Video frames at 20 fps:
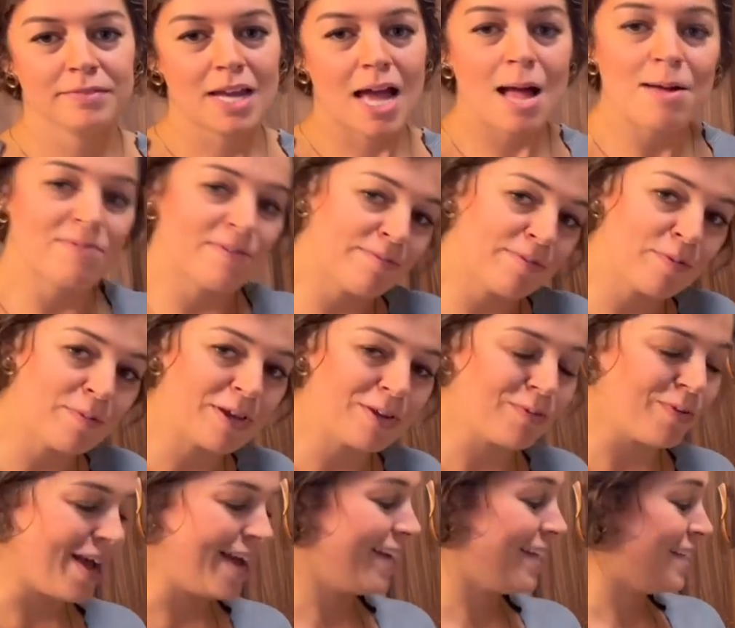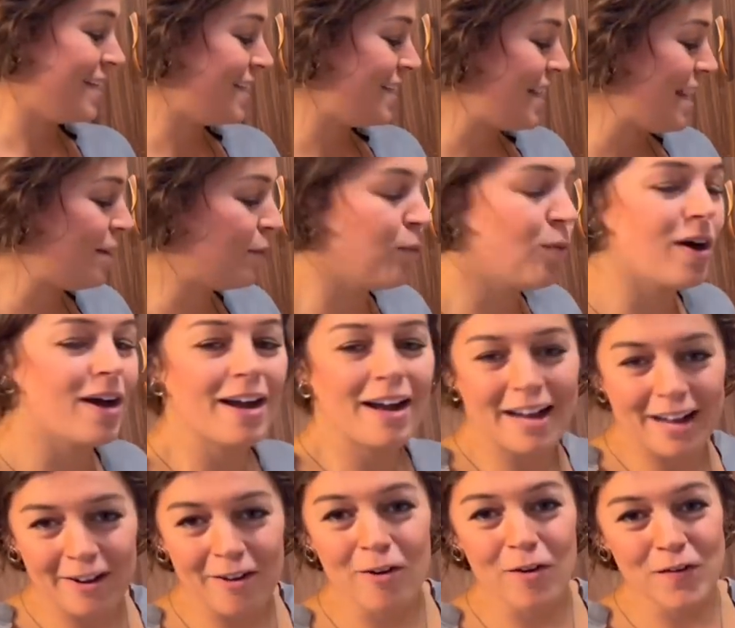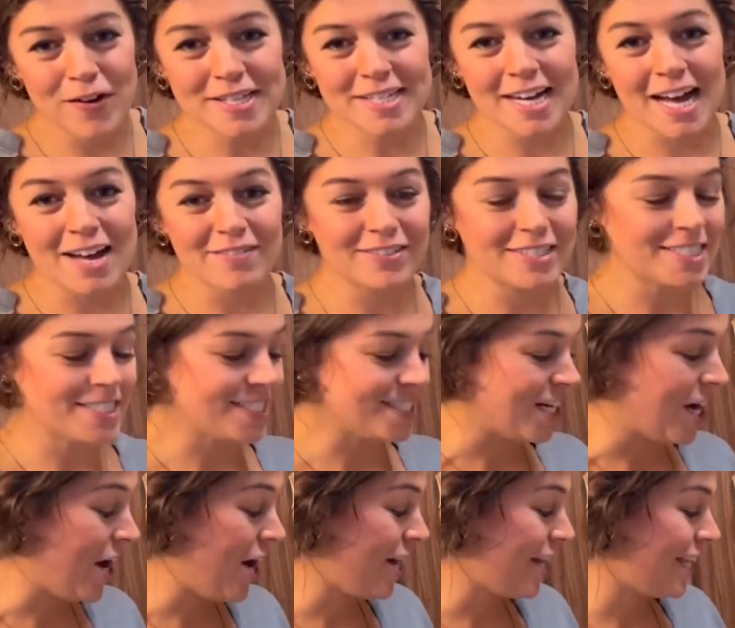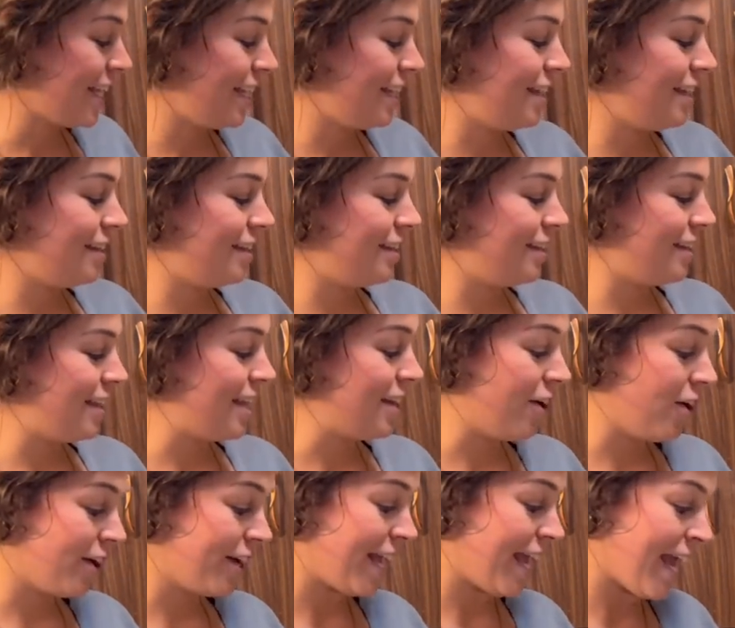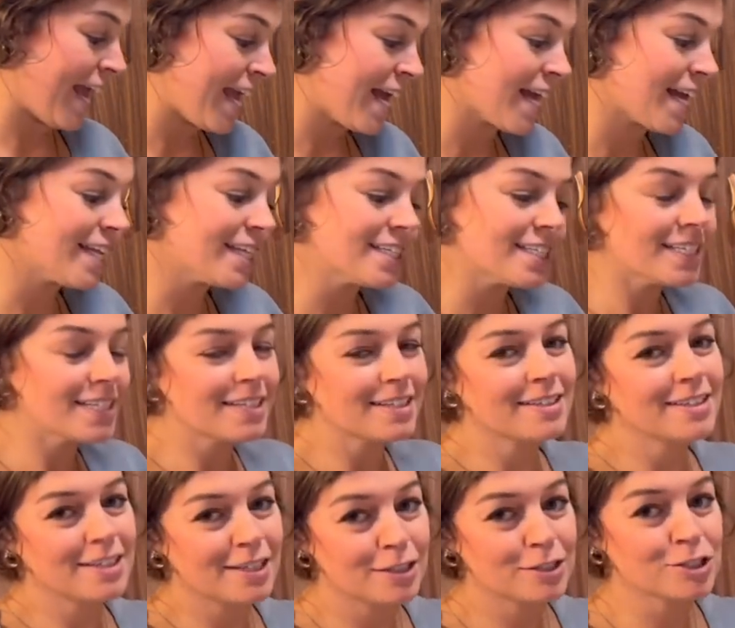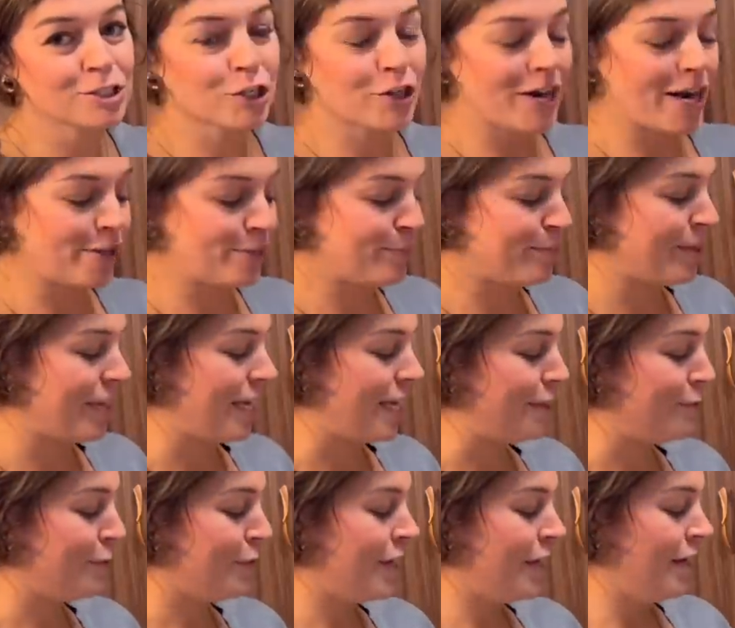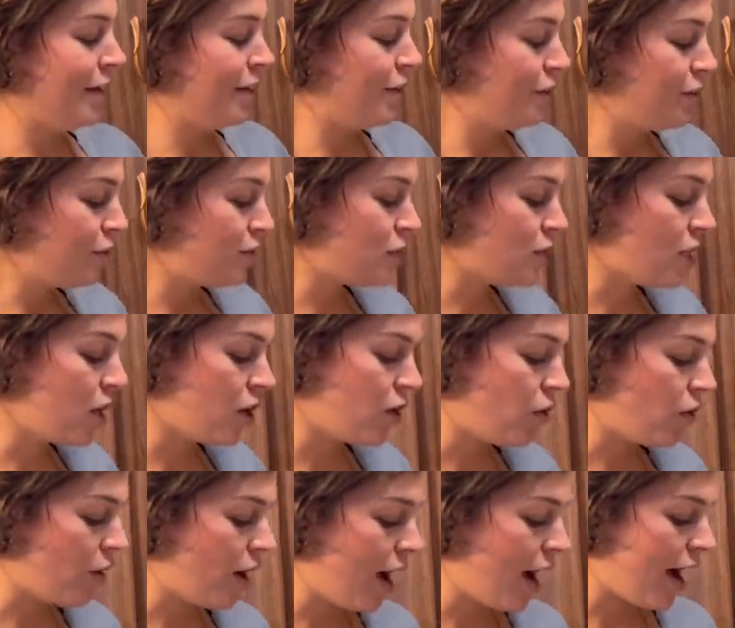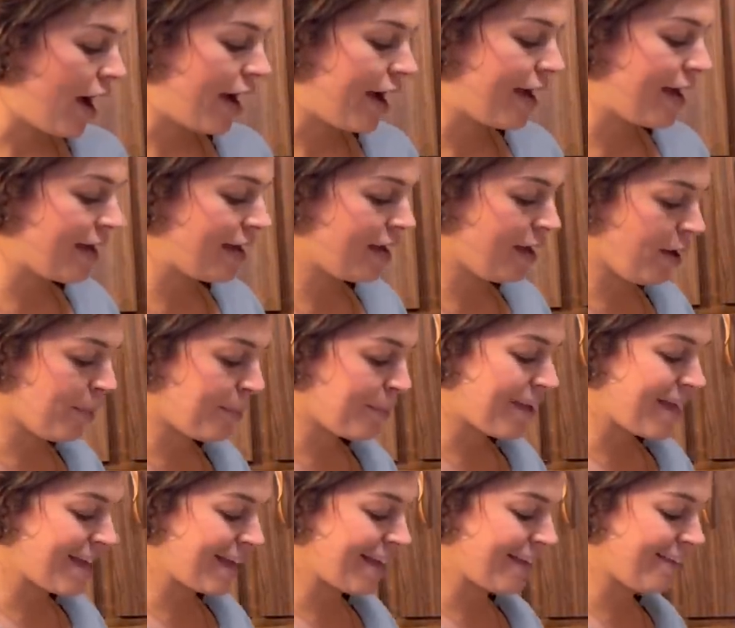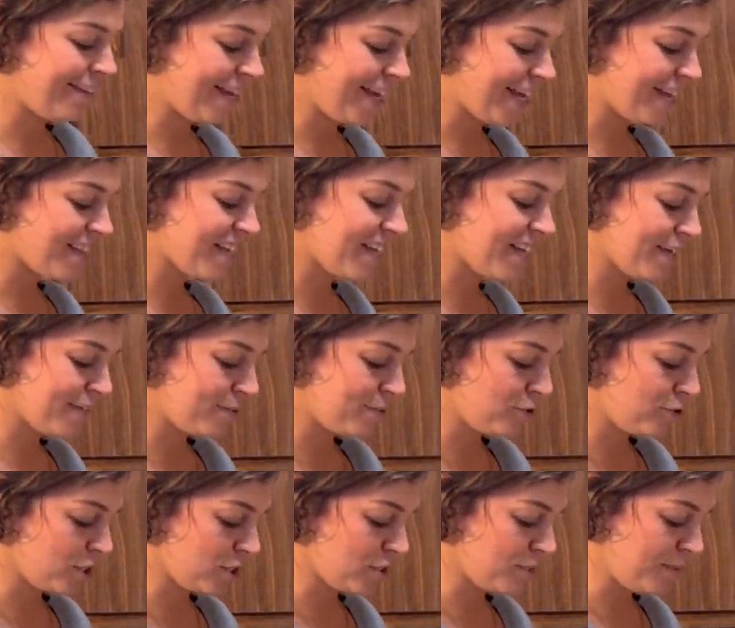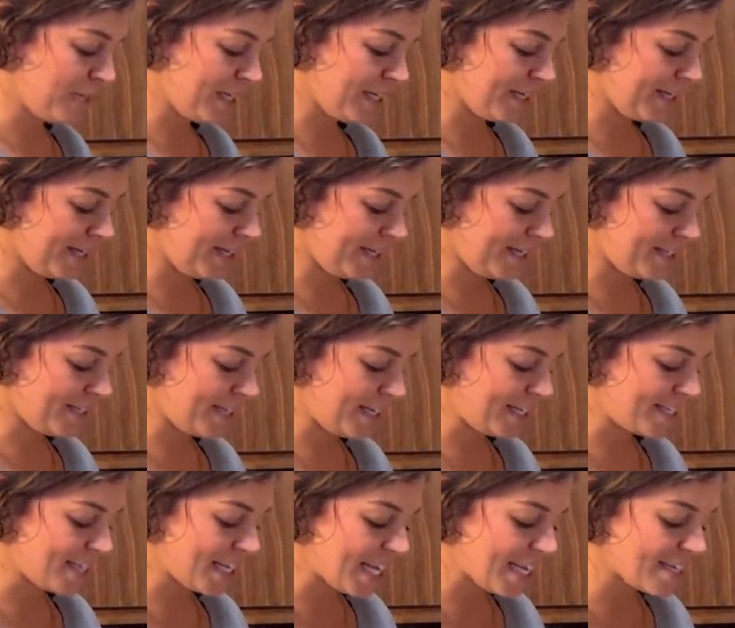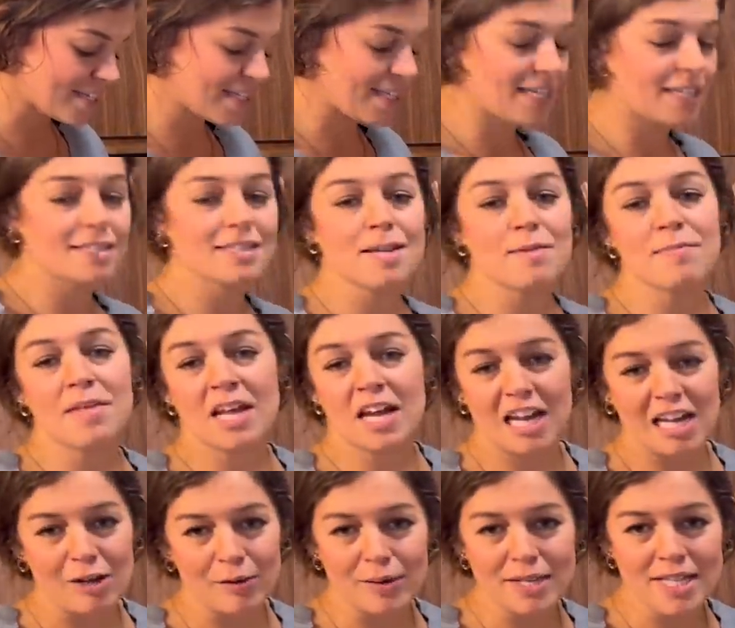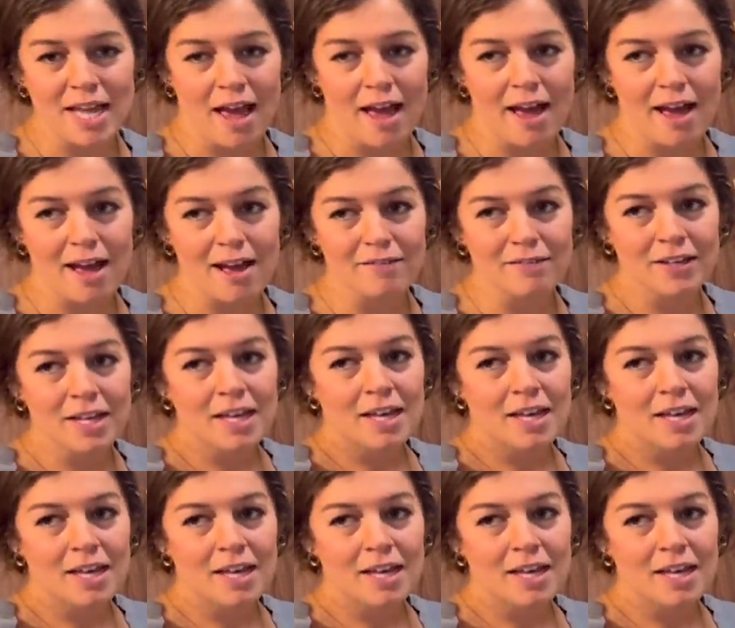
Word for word: I'm from the Midwest, and what I always have in stock and on hand is ground beef. So I make it like this just because it's easy, it's something I always have,